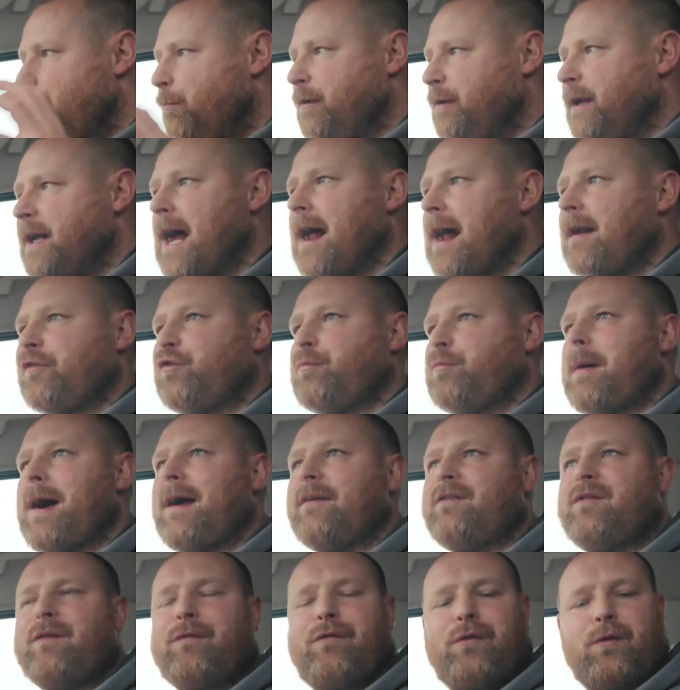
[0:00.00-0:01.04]
Bring out the
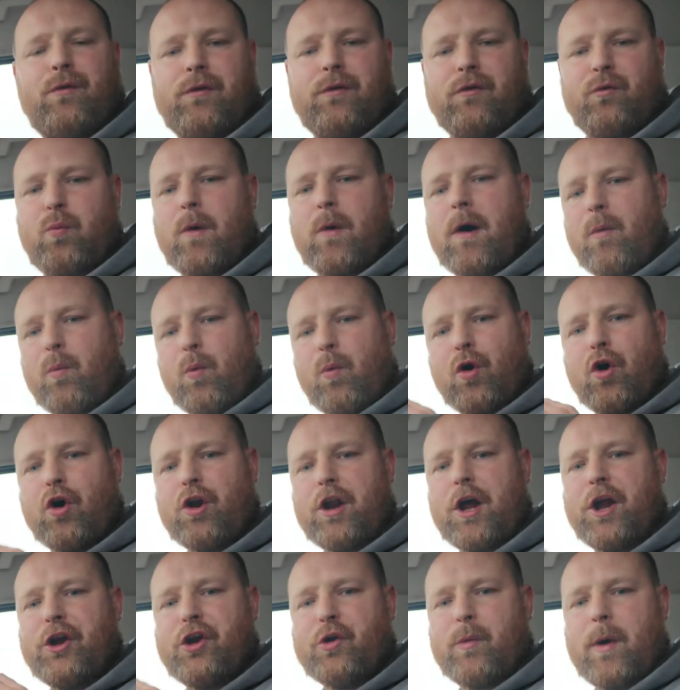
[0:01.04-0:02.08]
spicy food as well. We're
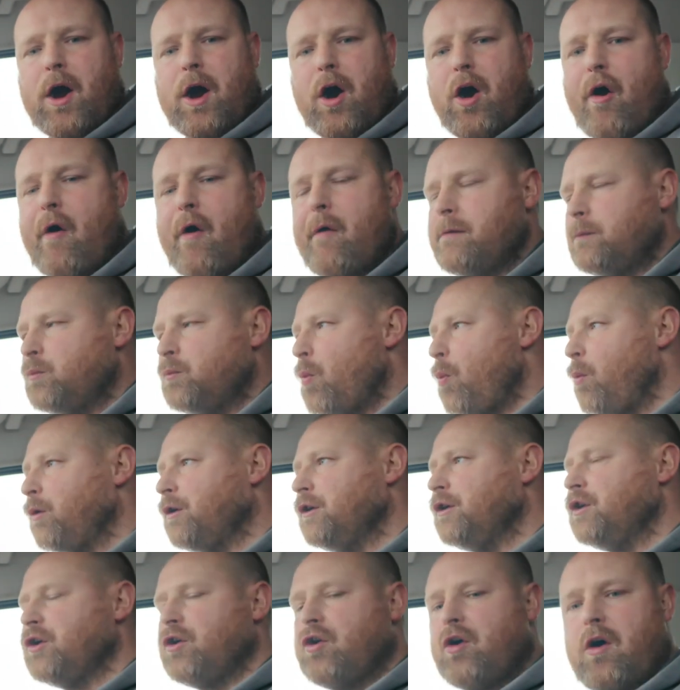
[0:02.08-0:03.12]
going to do it all. We're
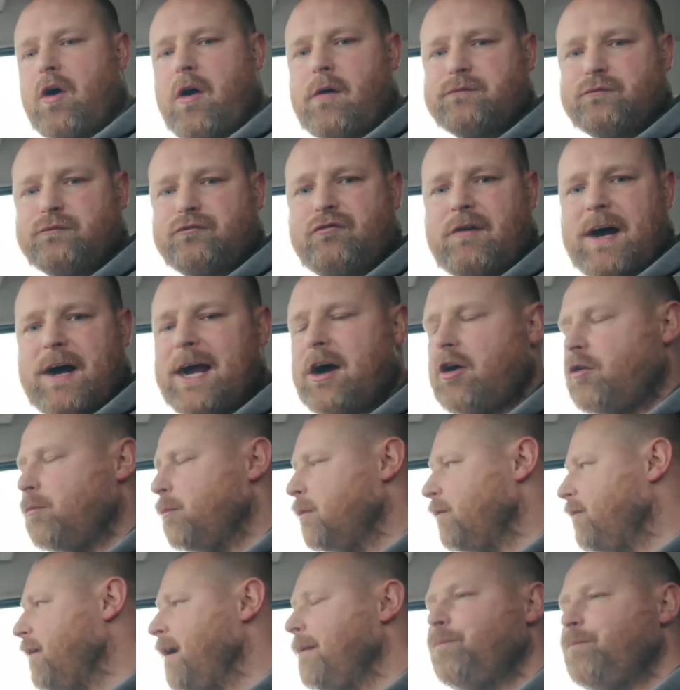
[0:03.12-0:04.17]
going to go right on
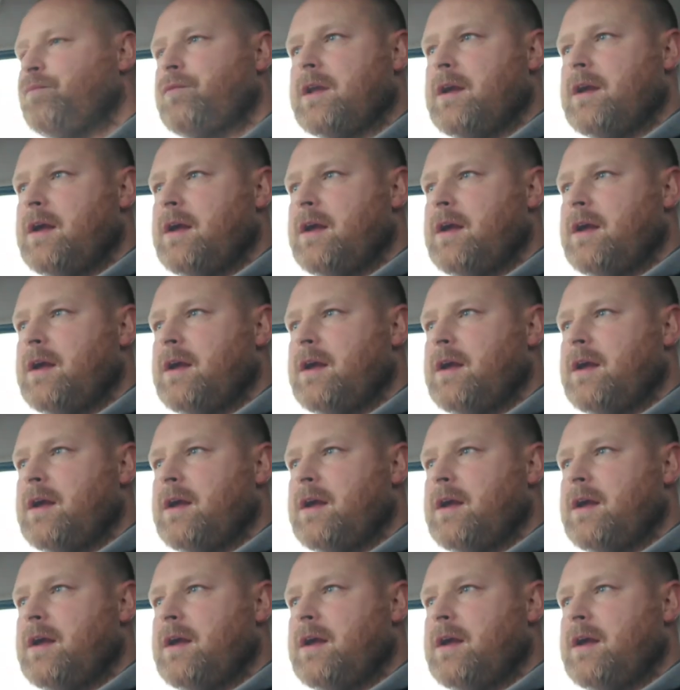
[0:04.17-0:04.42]
with it.